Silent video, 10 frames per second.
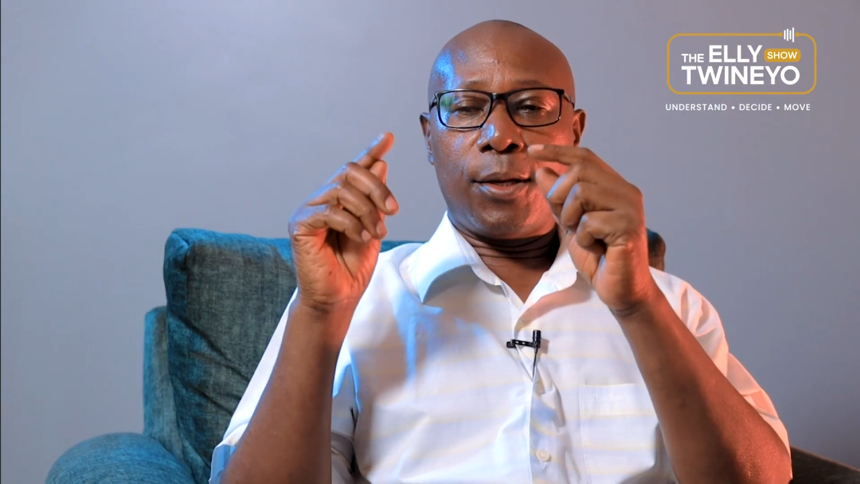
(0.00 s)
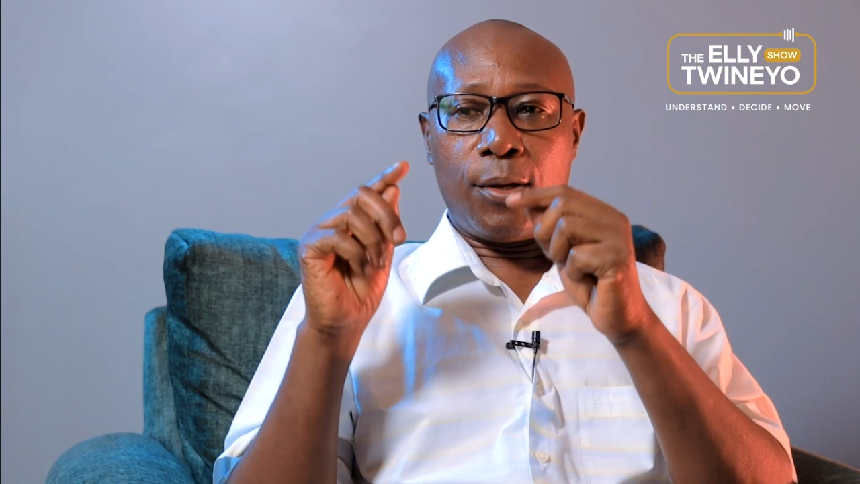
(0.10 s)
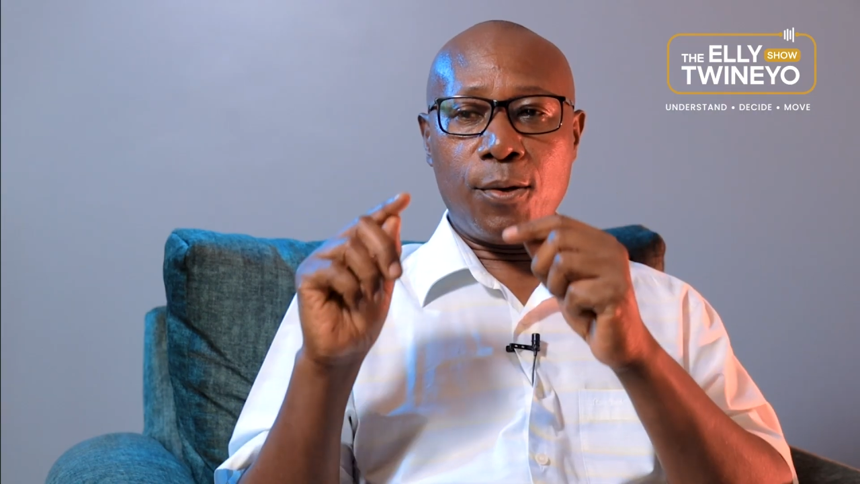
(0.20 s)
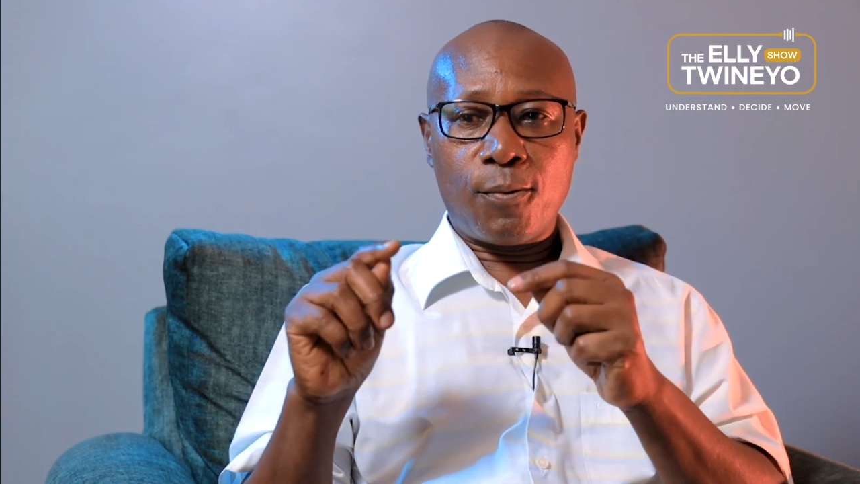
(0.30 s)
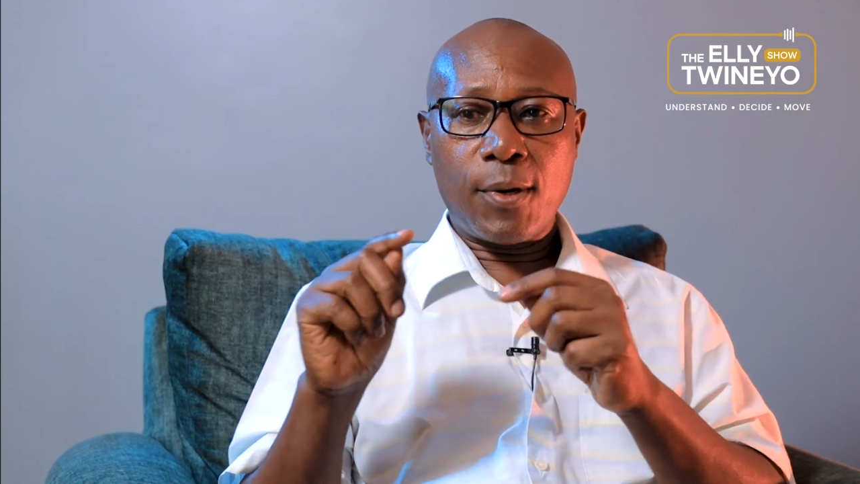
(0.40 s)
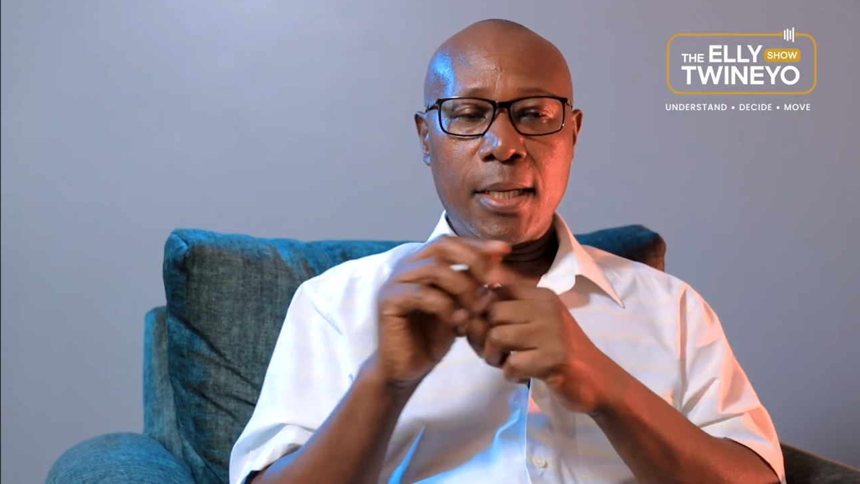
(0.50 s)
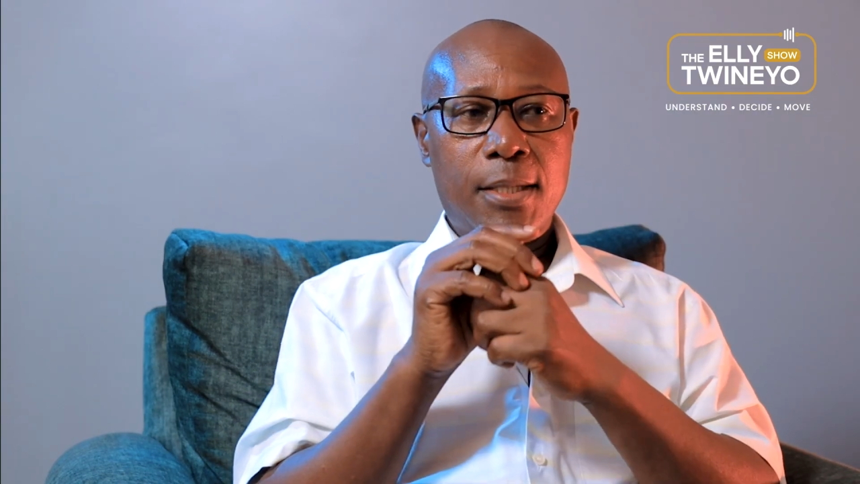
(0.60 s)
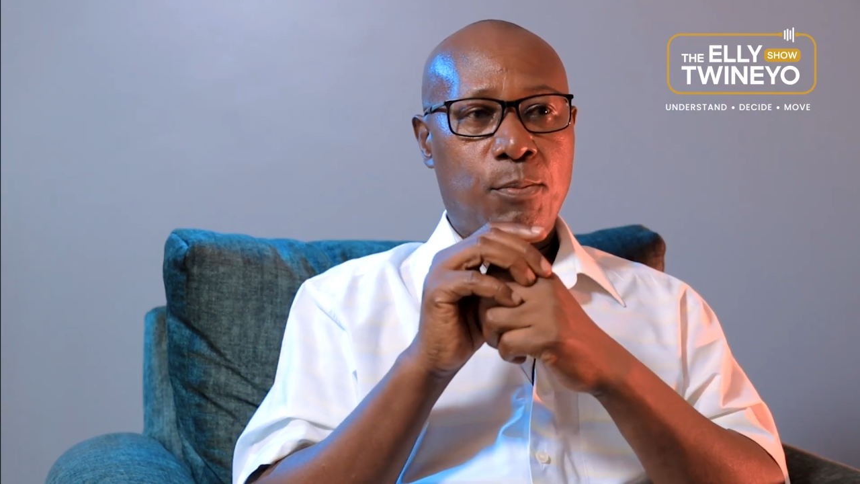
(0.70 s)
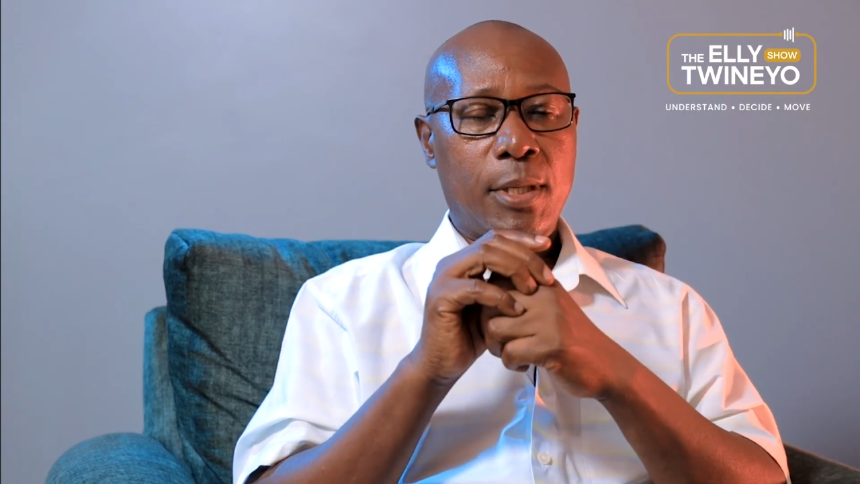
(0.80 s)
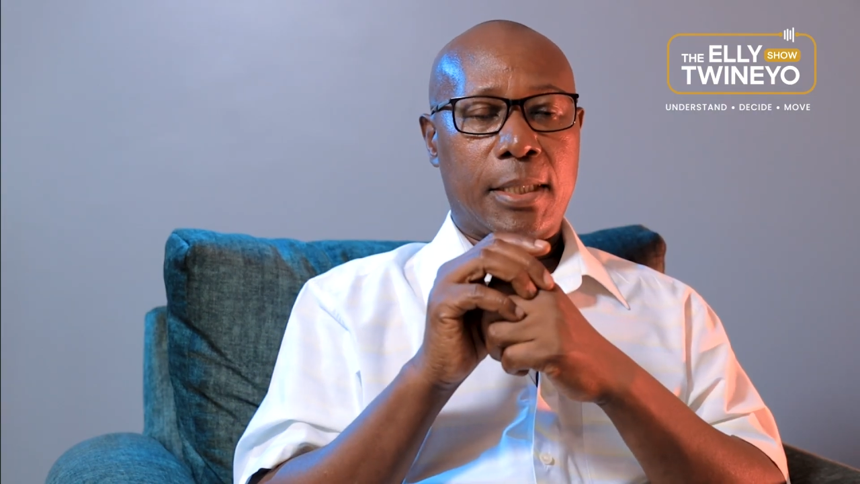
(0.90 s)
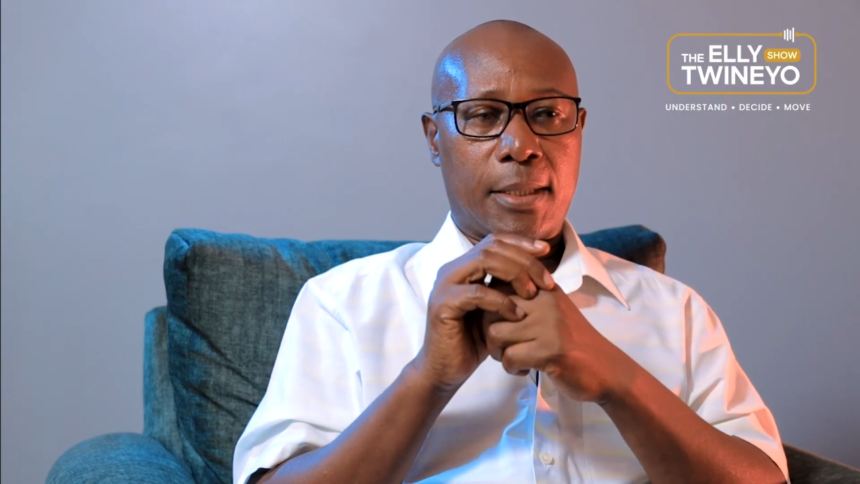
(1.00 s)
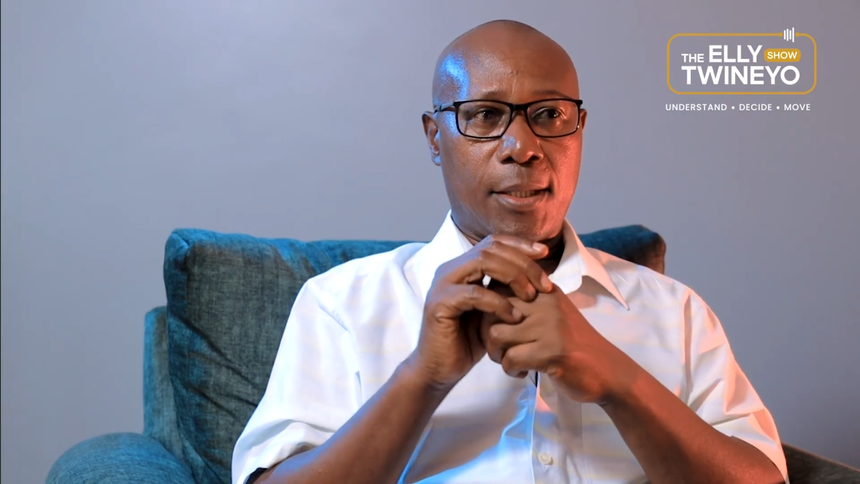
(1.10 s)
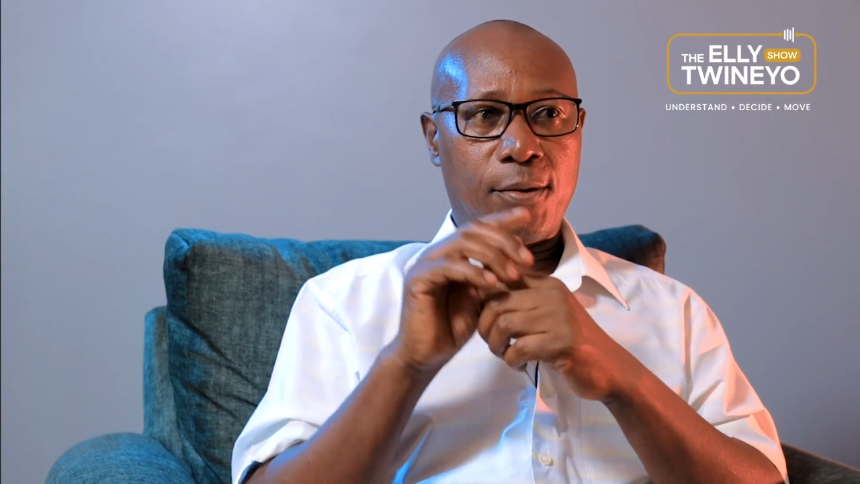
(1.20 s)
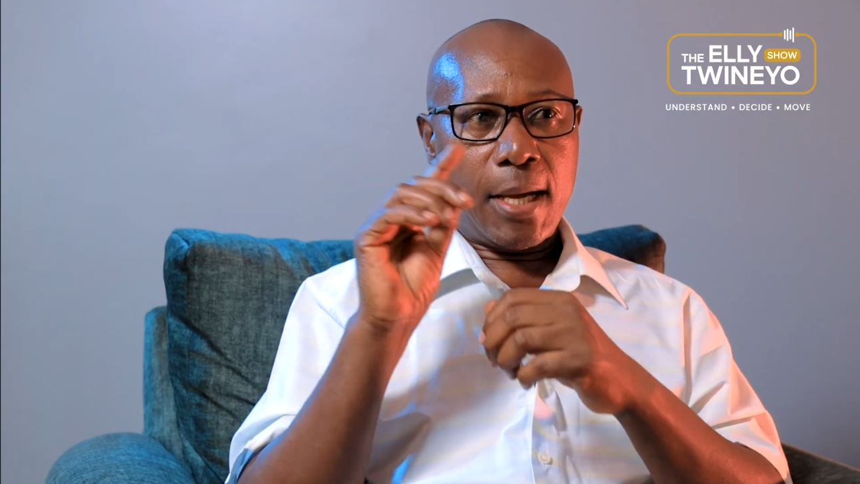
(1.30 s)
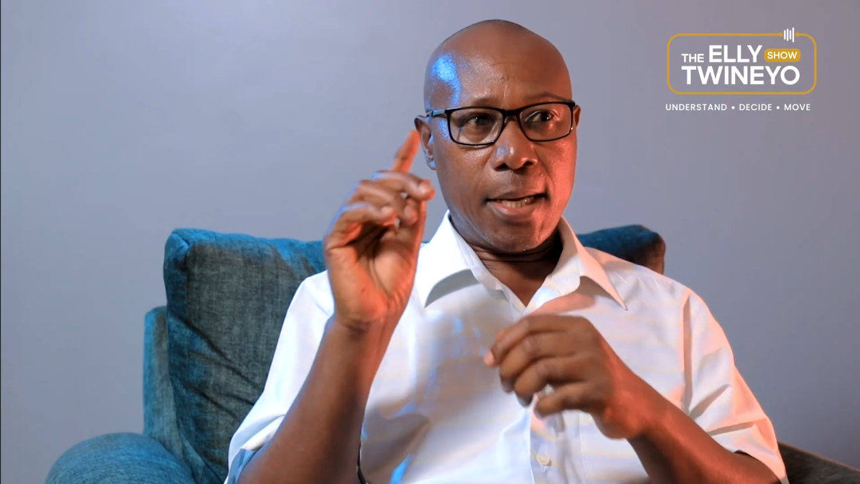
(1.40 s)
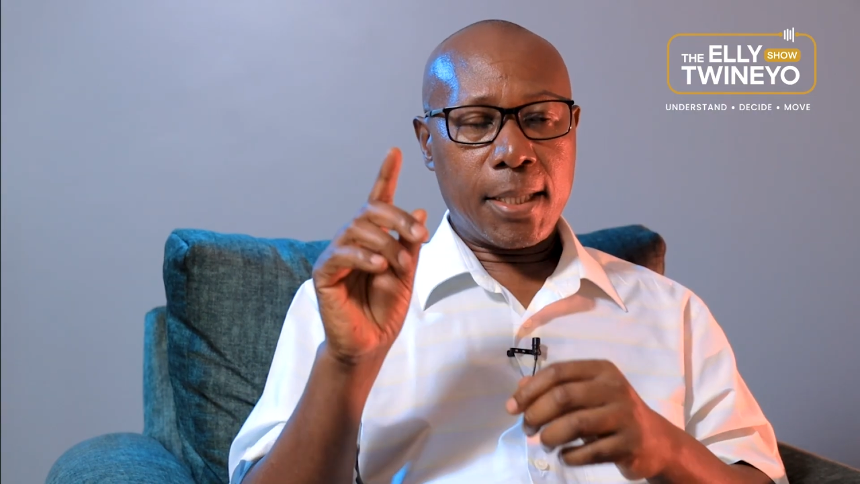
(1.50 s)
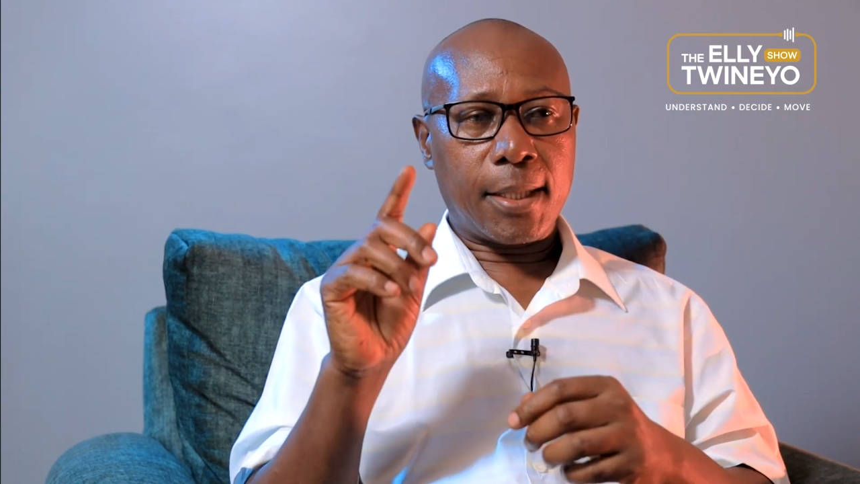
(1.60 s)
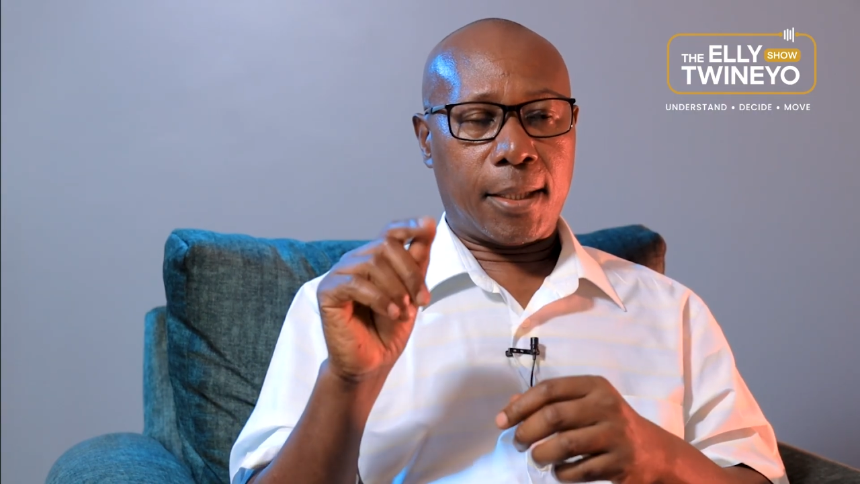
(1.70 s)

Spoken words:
Great Britain, United